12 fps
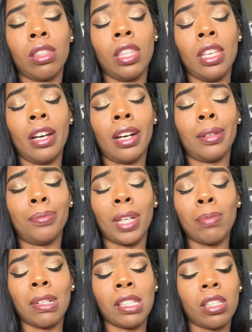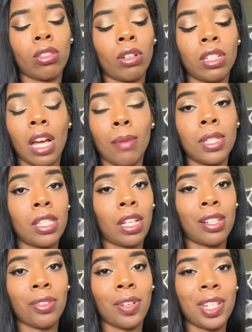I was about to say story time, it's
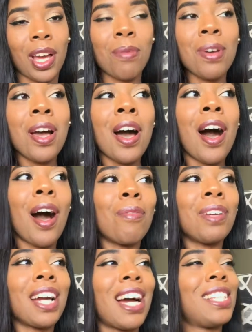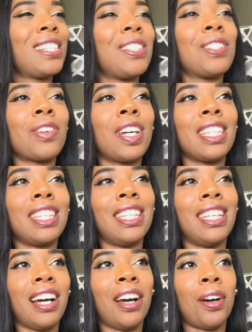not a story time. I hope you guys enjoyed
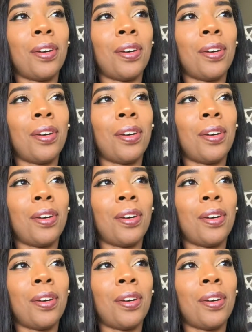the